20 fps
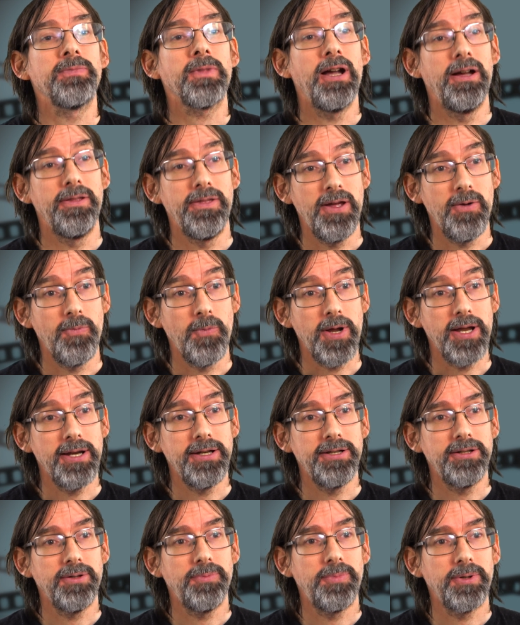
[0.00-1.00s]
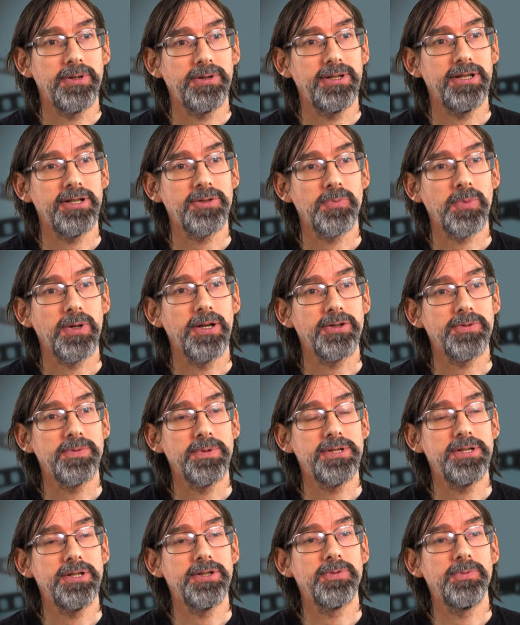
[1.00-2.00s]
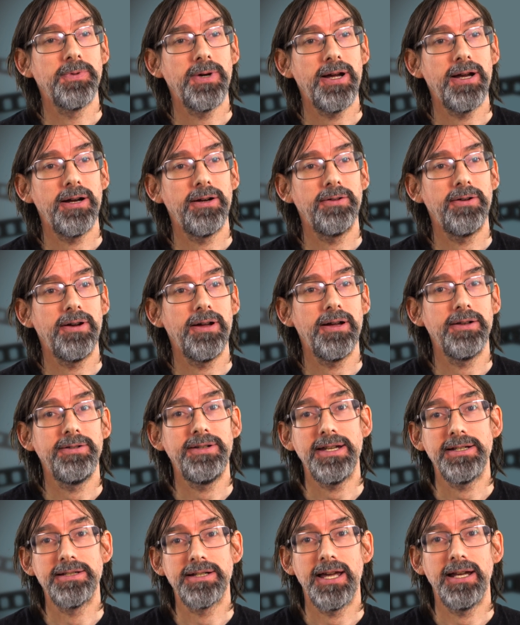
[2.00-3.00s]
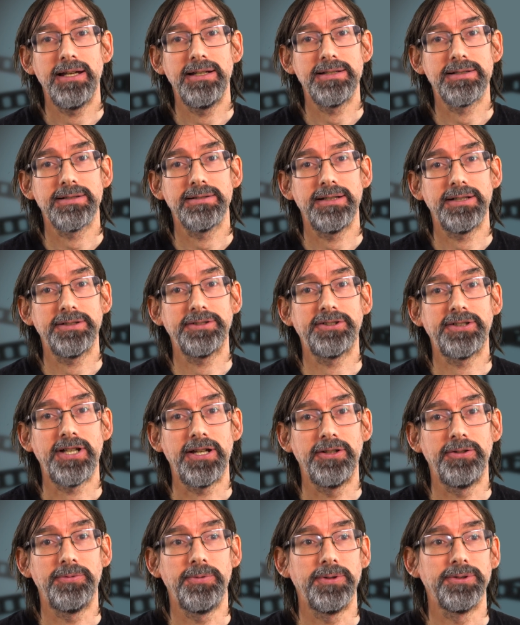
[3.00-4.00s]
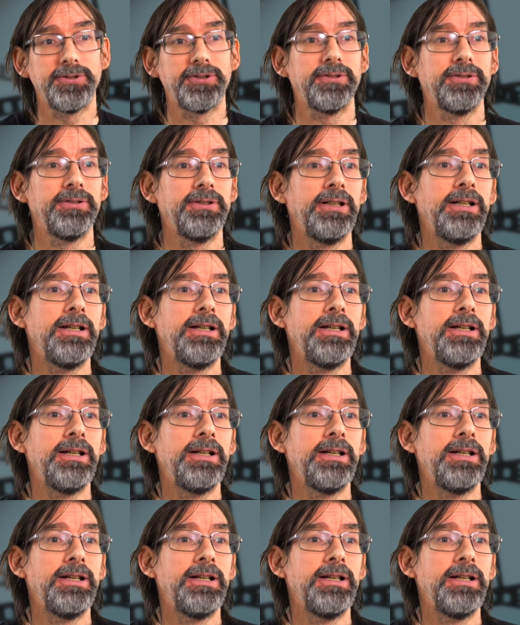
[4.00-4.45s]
And then we ended up at this place, which is where Ned Kelly's last stand was.